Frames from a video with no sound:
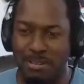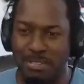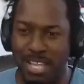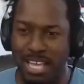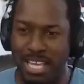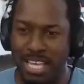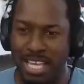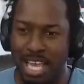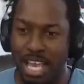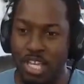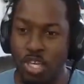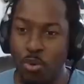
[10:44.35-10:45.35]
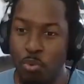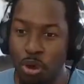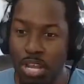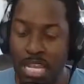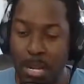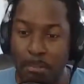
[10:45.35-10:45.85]
I'm like, you
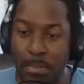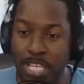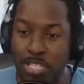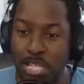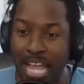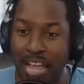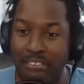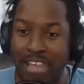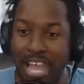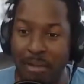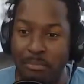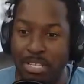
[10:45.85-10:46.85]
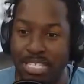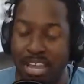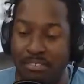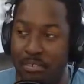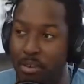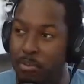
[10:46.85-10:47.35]
work in a place that have cameras
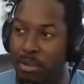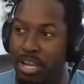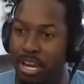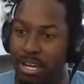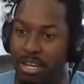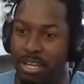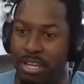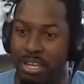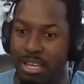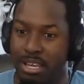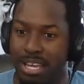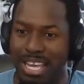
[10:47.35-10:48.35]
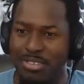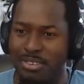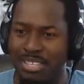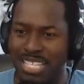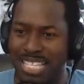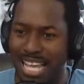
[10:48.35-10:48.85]
everywhere, and
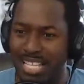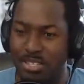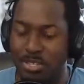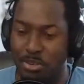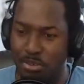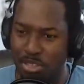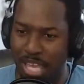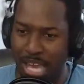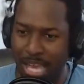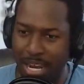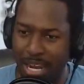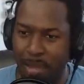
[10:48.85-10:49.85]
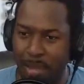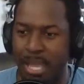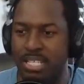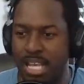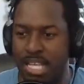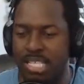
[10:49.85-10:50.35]
you decide to do that? I mean,
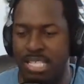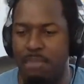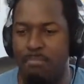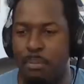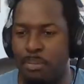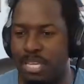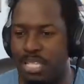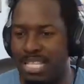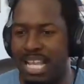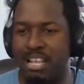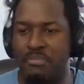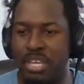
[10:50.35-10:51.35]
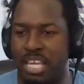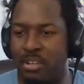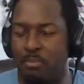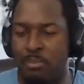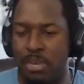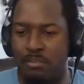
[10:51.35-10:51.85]
I understand probably his salary
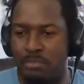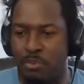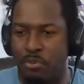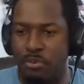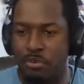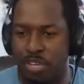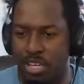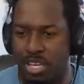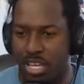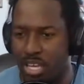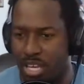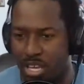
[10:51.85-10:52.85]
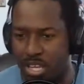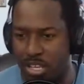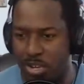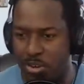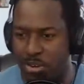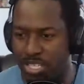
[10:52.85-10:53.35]
cannot pay for,
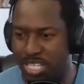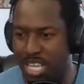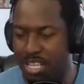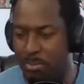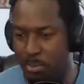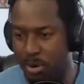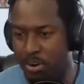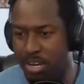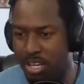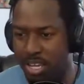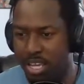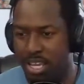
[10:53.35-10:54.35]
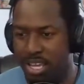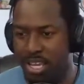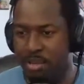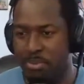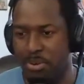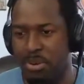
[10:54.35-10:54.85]
a stay in the park.
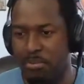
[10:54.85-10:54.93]
But come on.